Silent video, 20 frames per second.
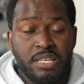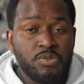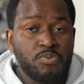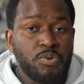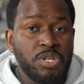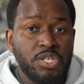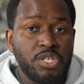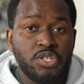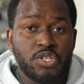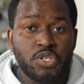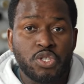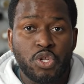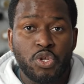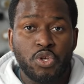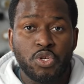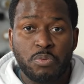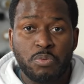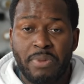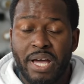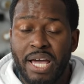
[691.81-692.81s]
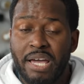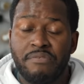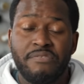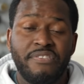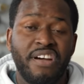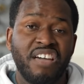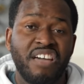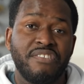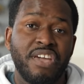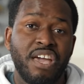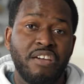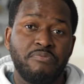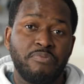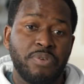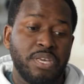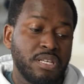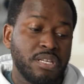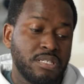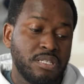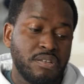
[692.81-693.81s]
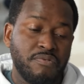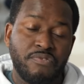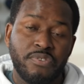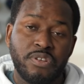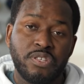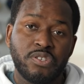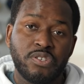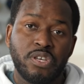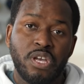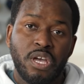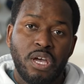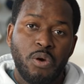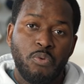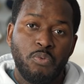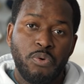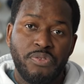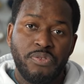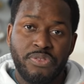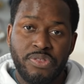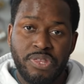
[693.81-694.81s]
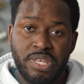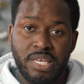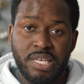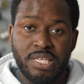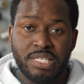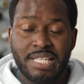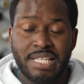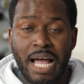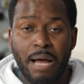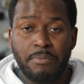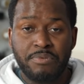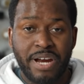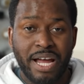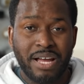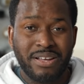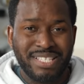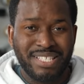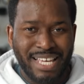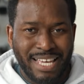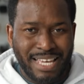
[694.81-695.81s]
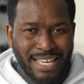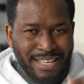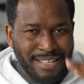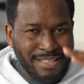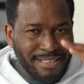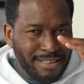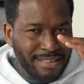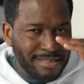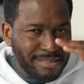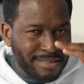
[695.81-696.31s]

it's really just close by a five FPS difference with the Snapdragon taking the